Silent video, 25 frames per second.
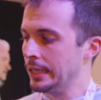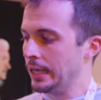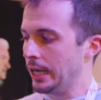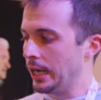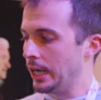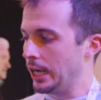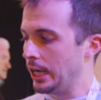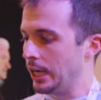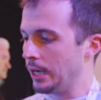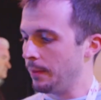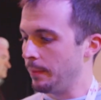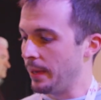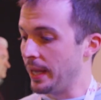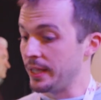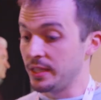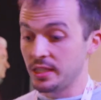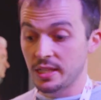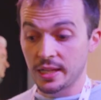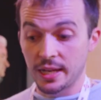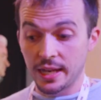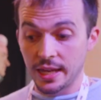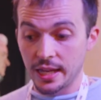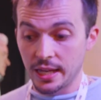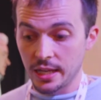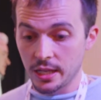And
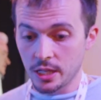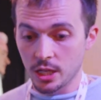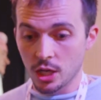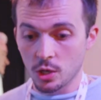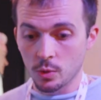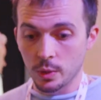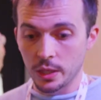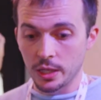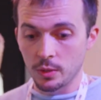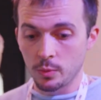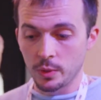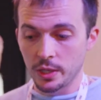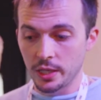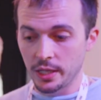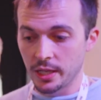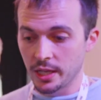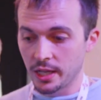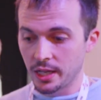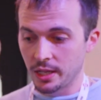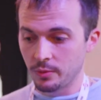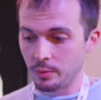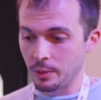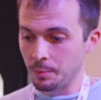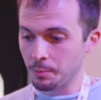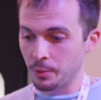today,
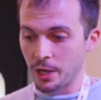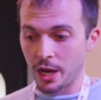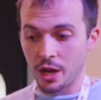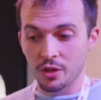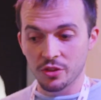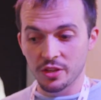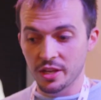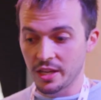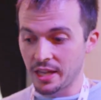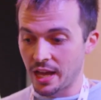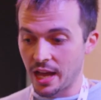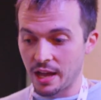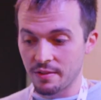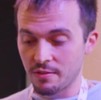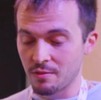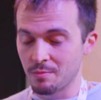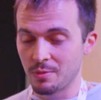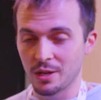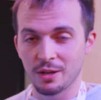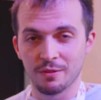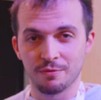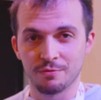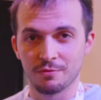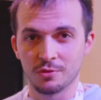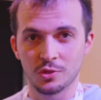we proudly have
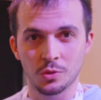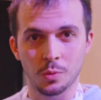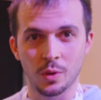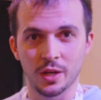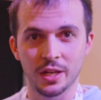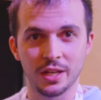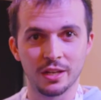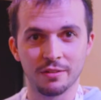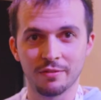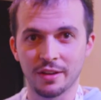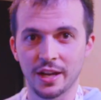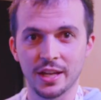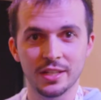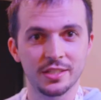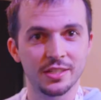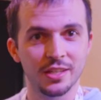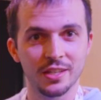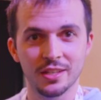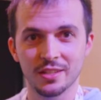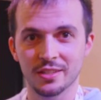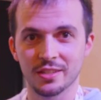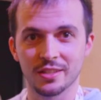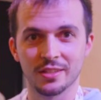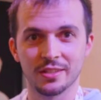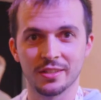above 20
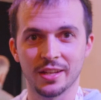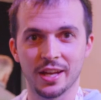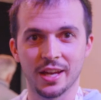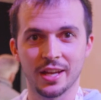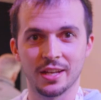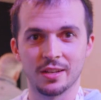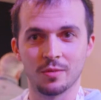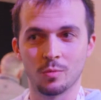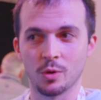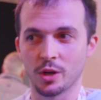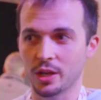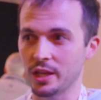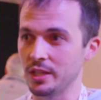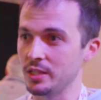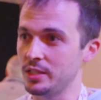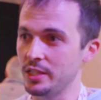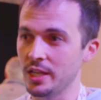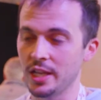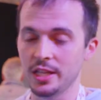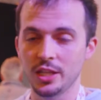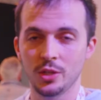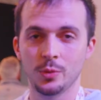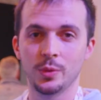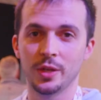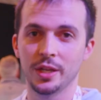devices, and we're
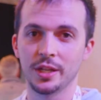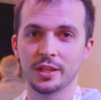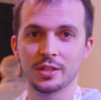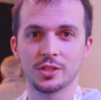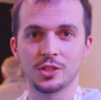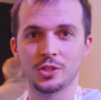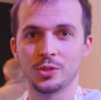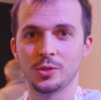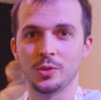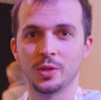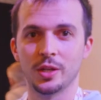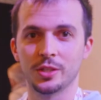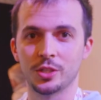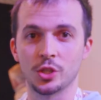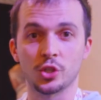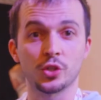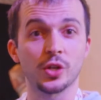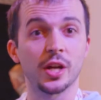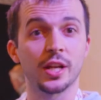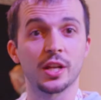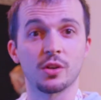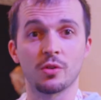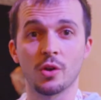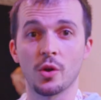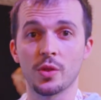continuing to
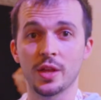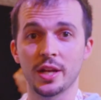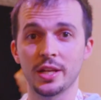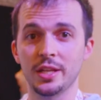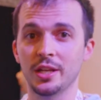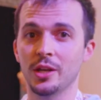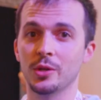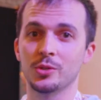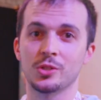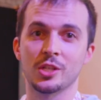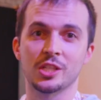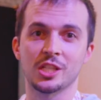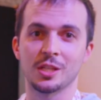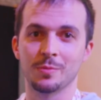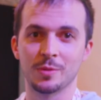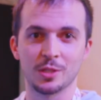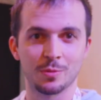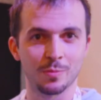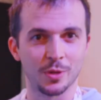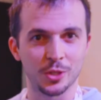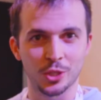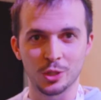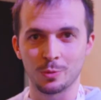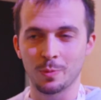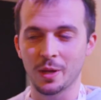try to grow that ecosystem as
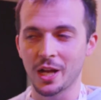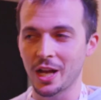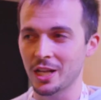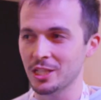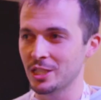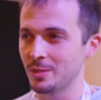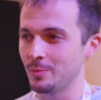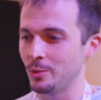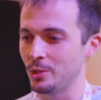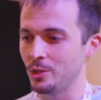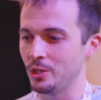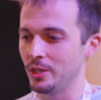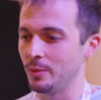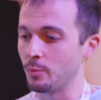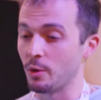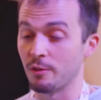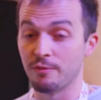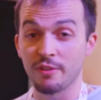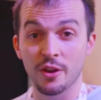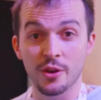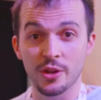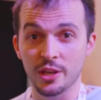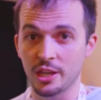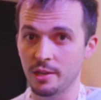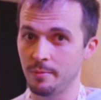much as possible, and we're
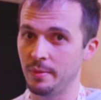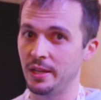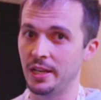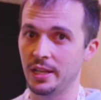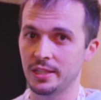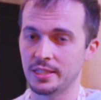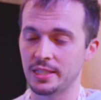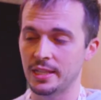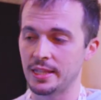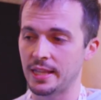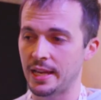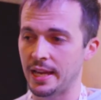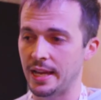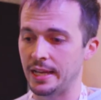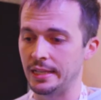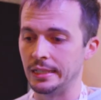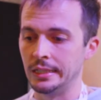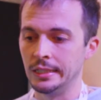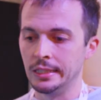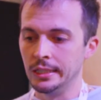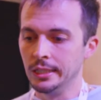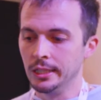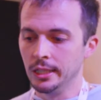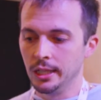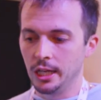very committed to that.
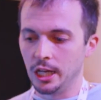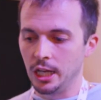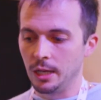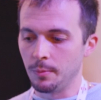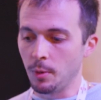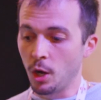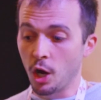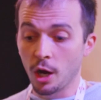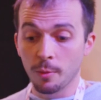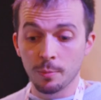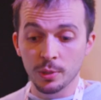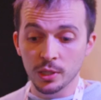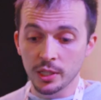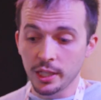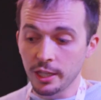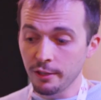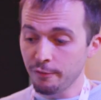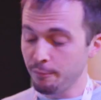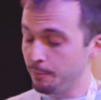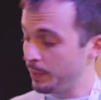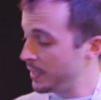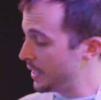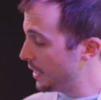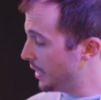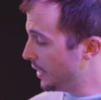Our
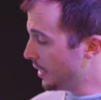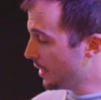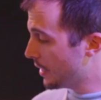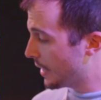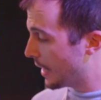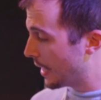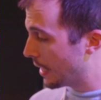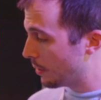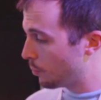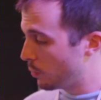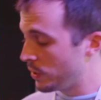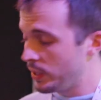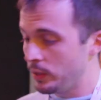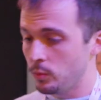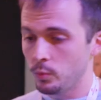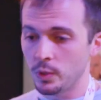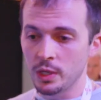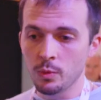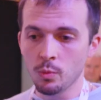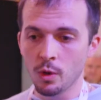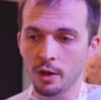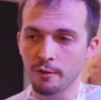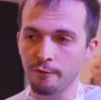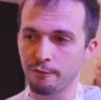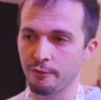belief being that we
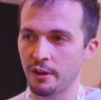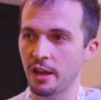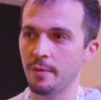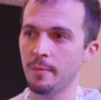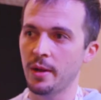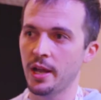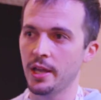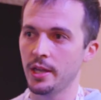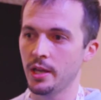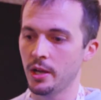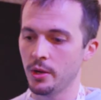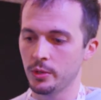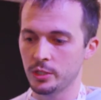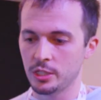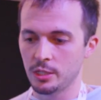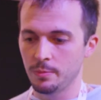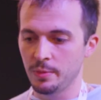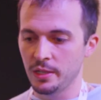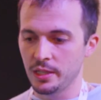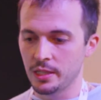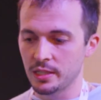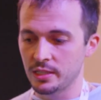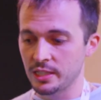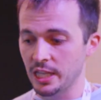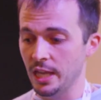want Frame.io to
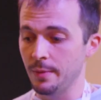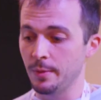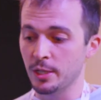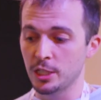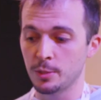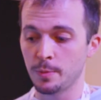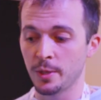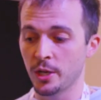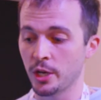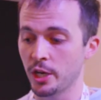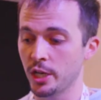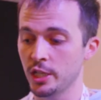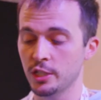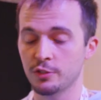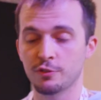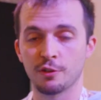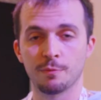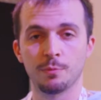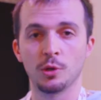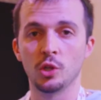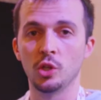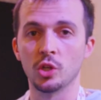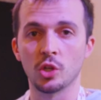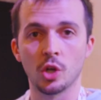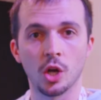be the same experience for
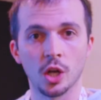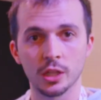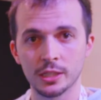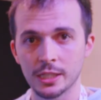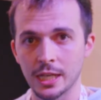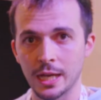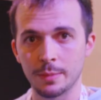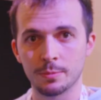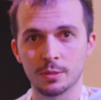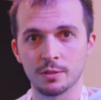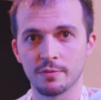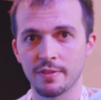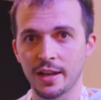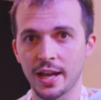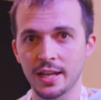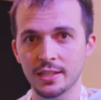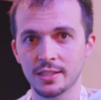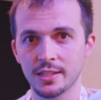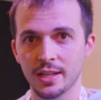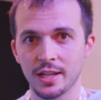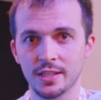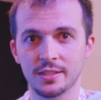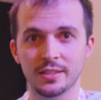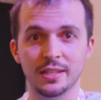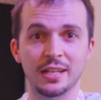pulling all types of
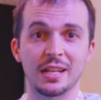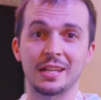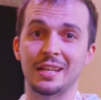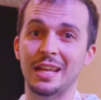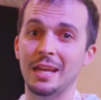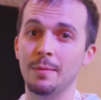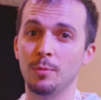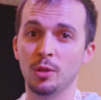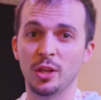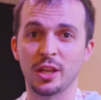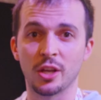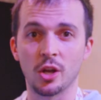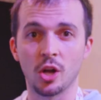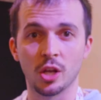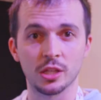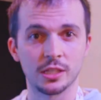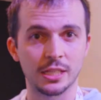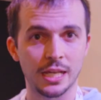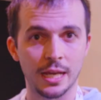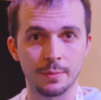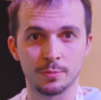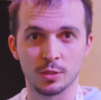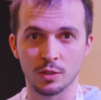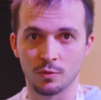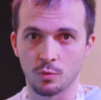assets and enabling all
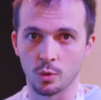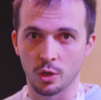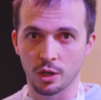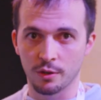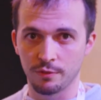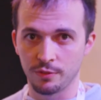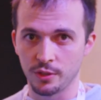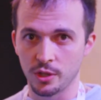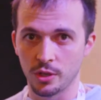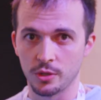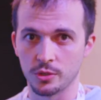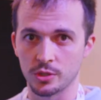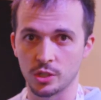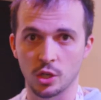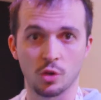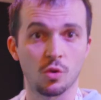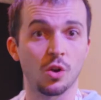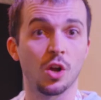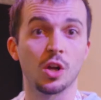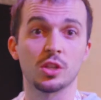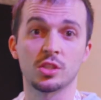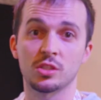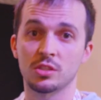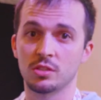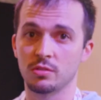types of workflows
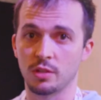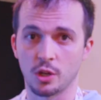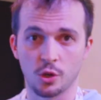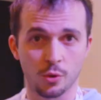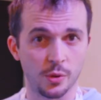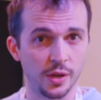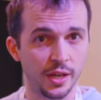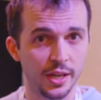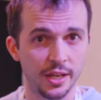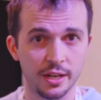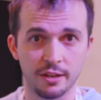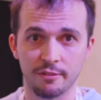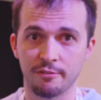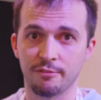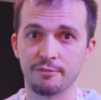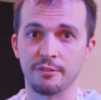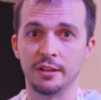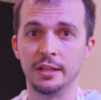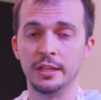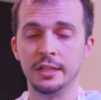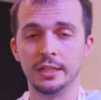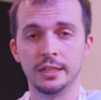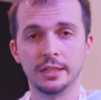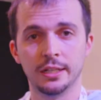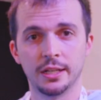across the creative
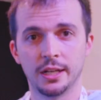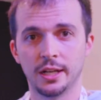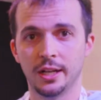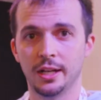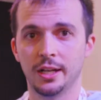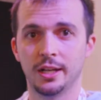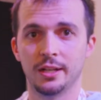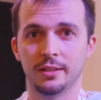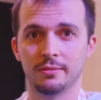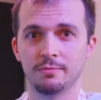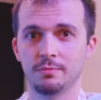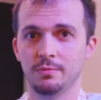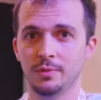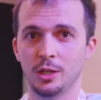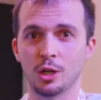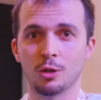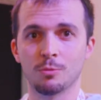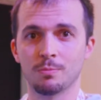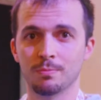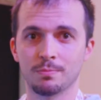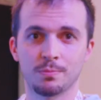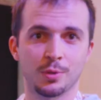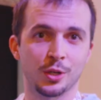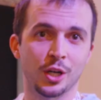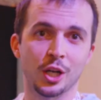
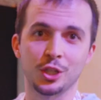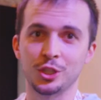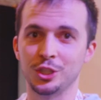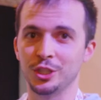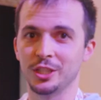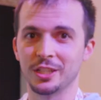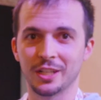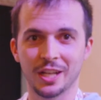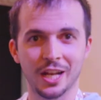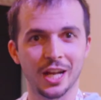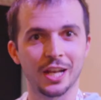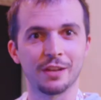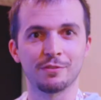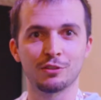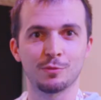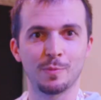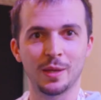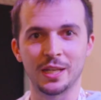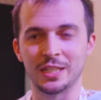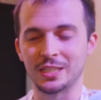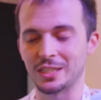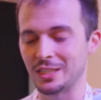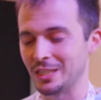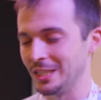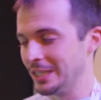production kind of
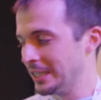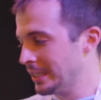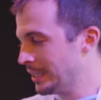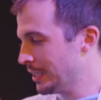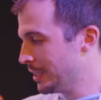space.